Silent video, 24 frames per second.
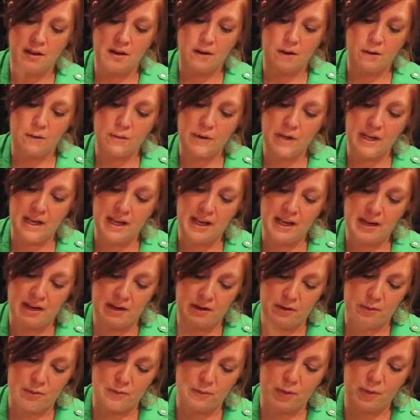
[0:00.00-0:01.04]

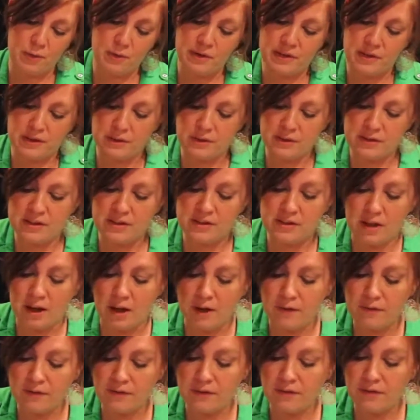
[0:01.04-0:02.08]
Okay, Rodial
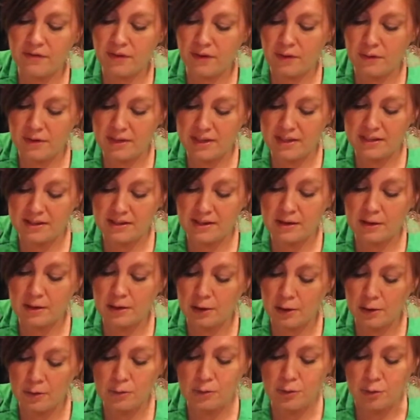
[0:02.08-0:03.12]
Soft Focus
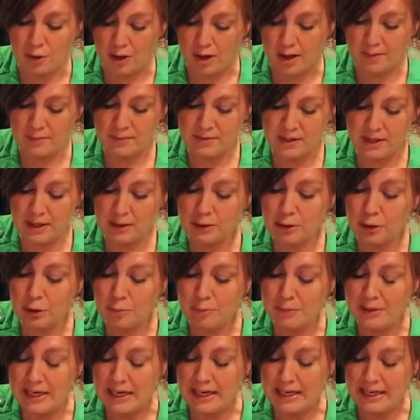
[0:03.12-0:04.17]
Glow Drops,
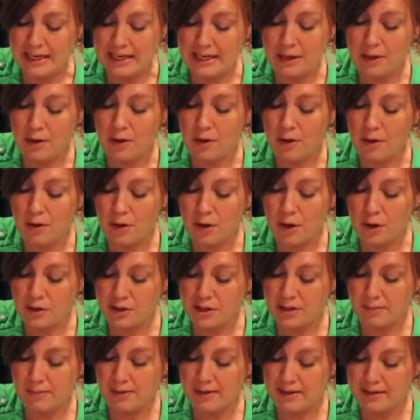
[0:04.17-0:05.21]
Illuminating
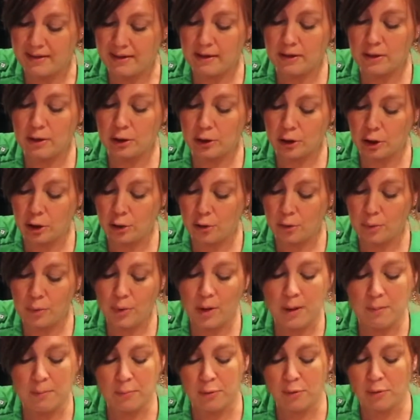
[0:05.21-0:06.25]
Ultimate Glow
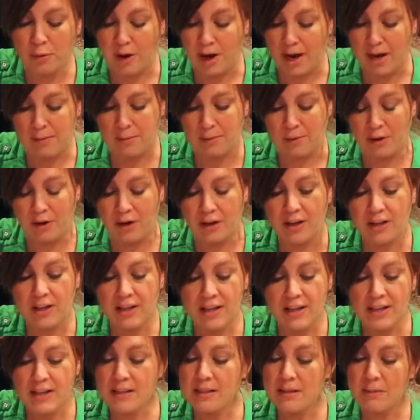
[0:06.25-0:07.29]
Primer.
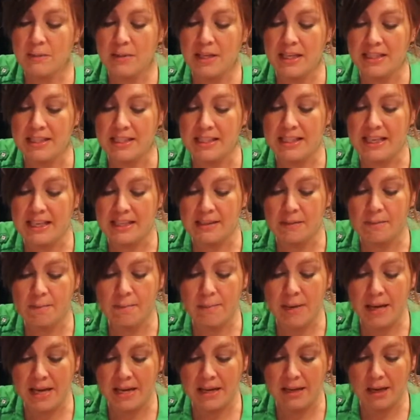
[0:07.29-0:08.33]
So I'm guessing that's a
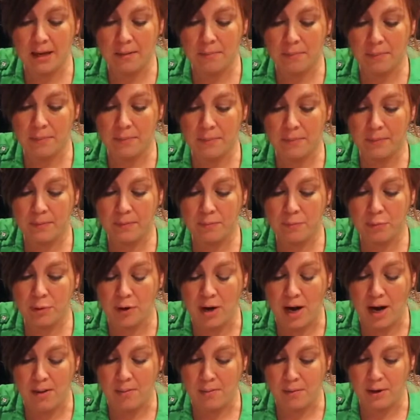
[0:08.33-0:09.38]
makeup
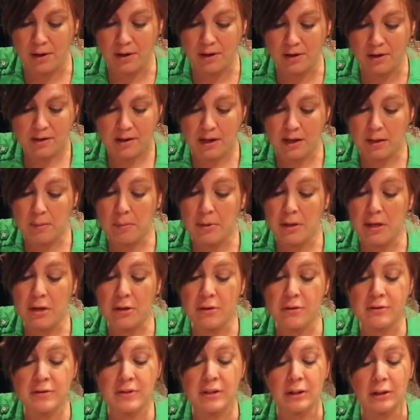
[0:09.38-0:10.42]
primer. It can be
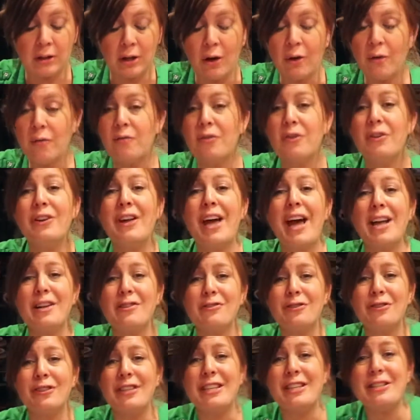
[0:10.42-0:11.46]
used alone for
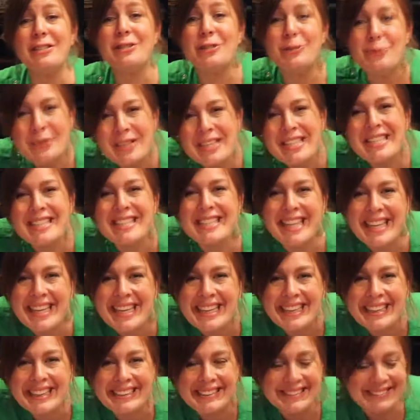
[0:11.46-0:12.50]
naturally dewy
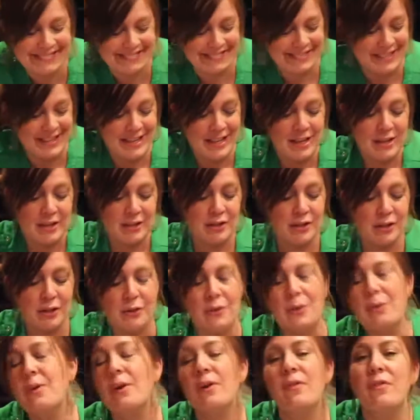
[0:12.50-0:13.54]
skin.
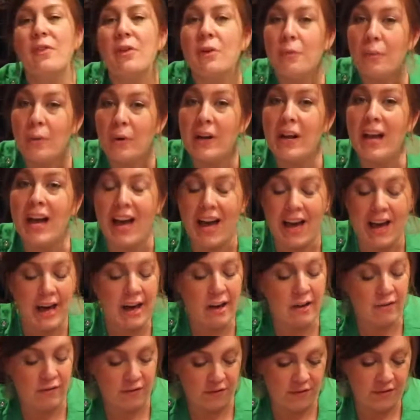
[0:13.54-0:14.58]
So if you want to
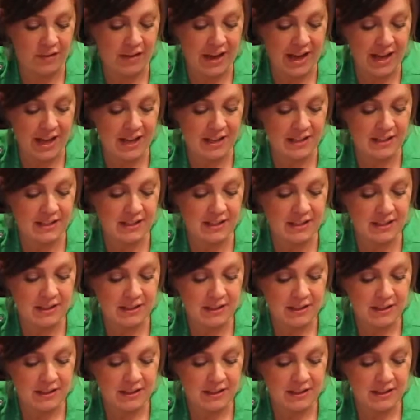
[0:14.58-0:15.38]
have that,